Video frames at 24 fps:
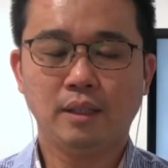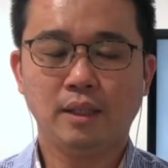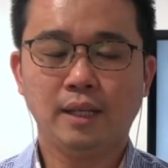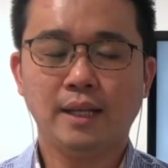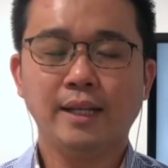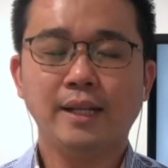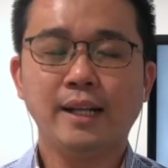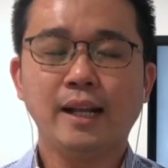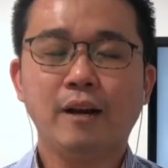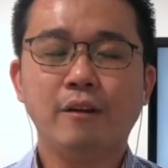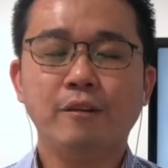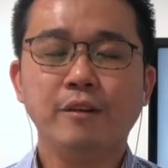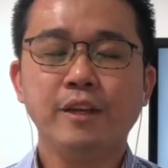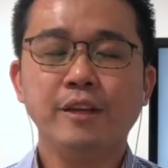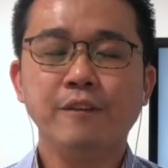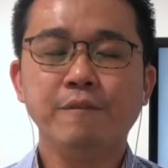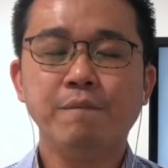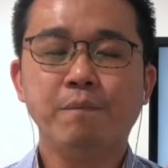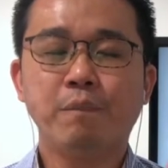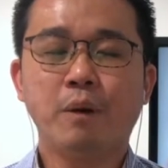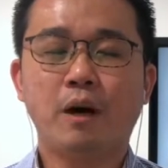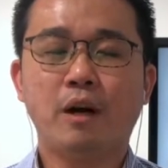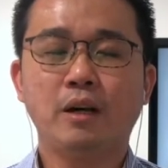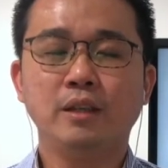And now, if
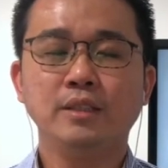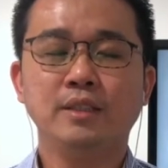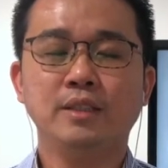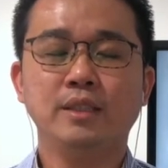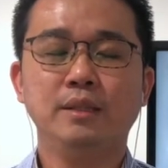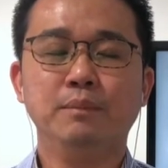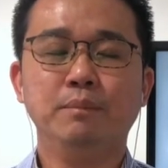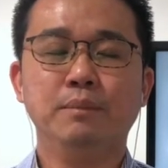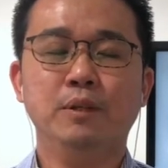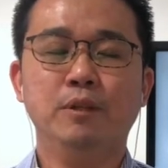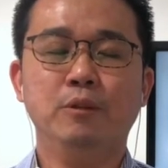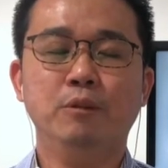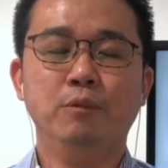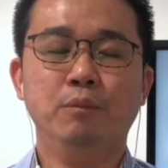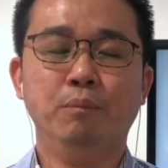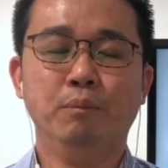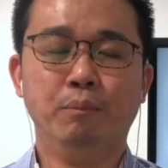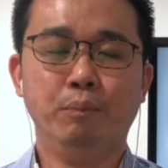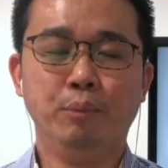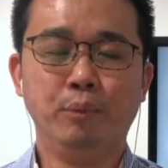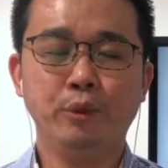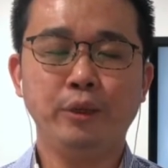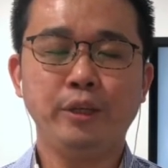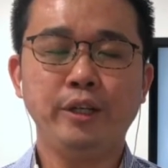possible,
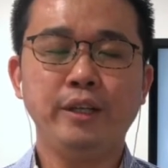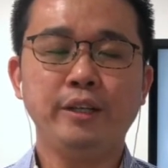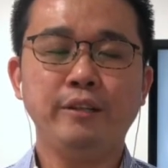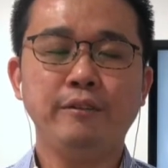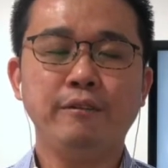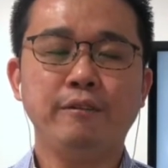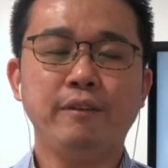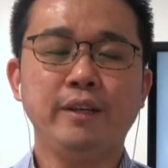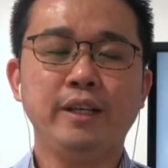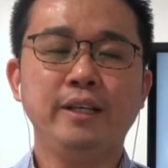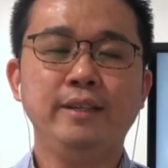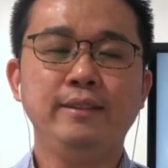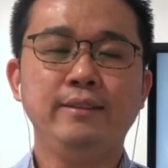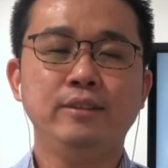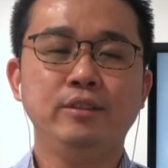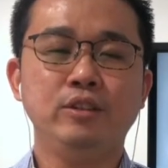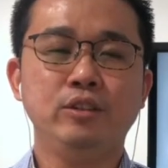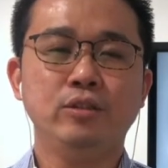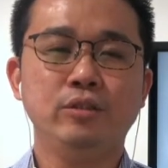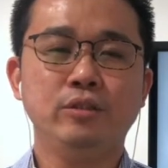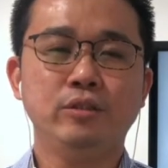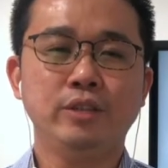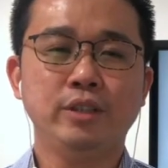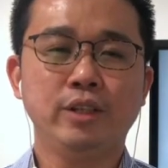breathe
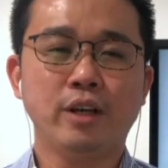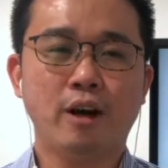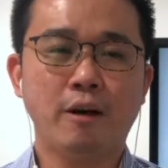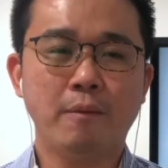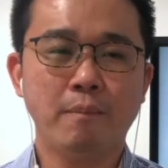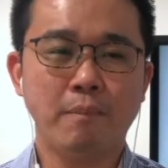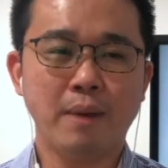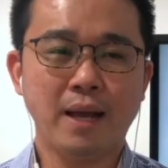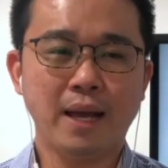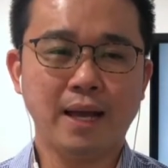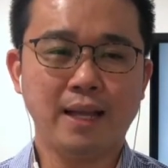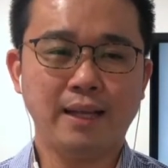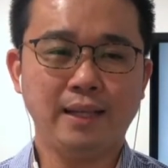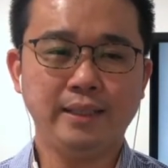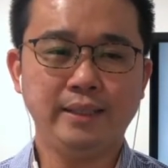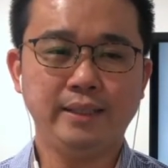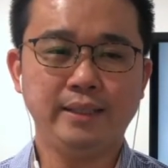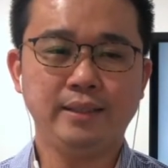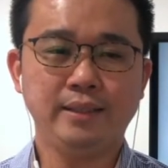into your belly.